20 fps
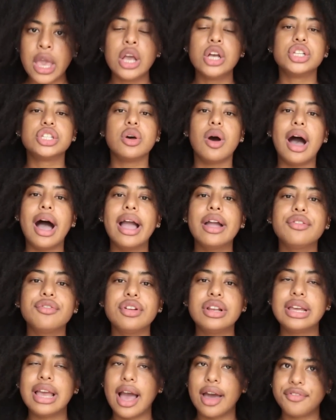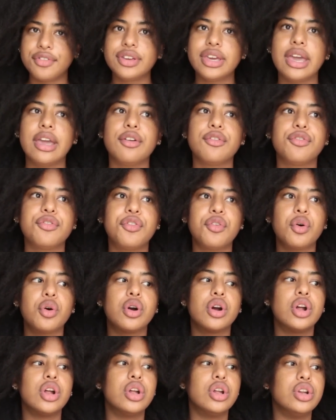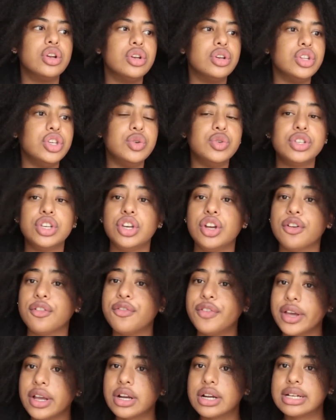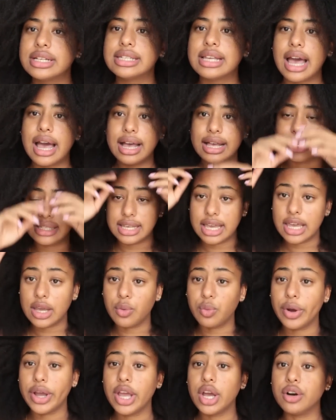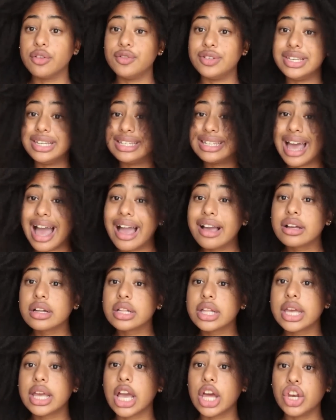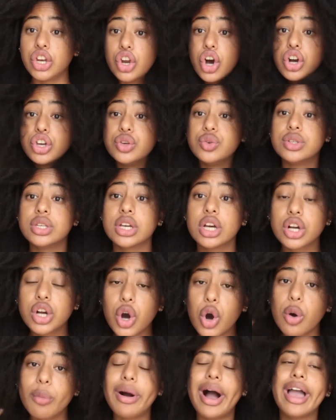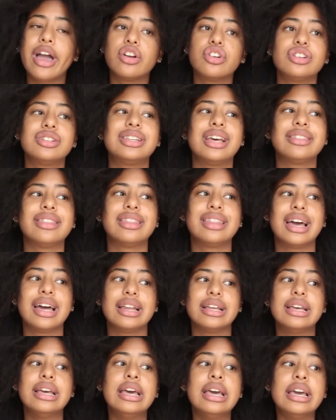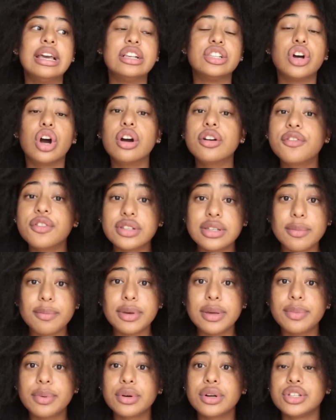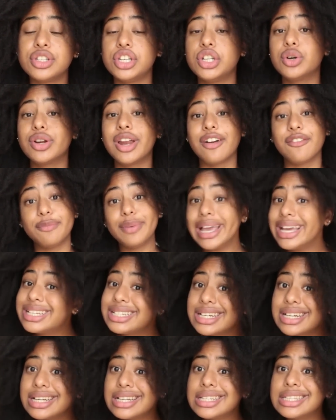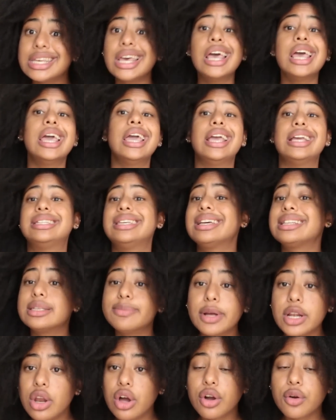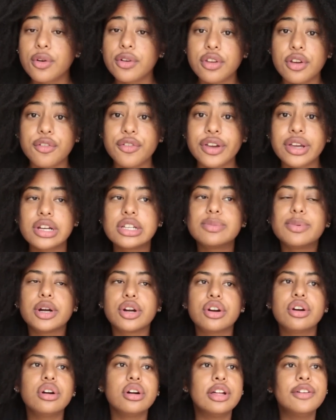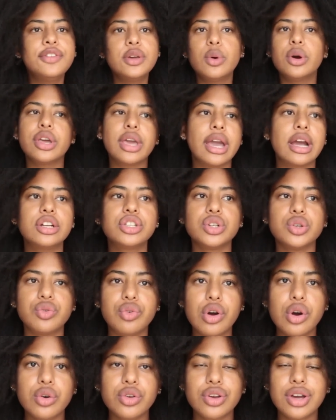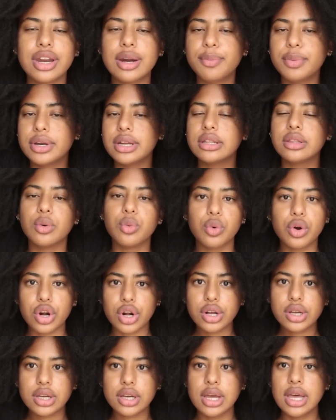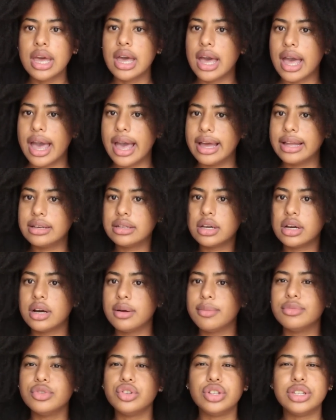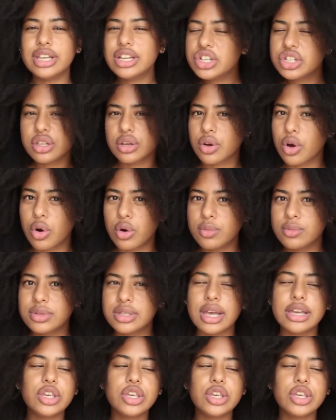So I really advocate for using your fingers as a way of detangling and not using a comb. I understand that is hard for some people because you don't have patience. It takes a bit longer with your fingers, but girl, if you want your hair to grow, you gotta put in the work and ditch the combs.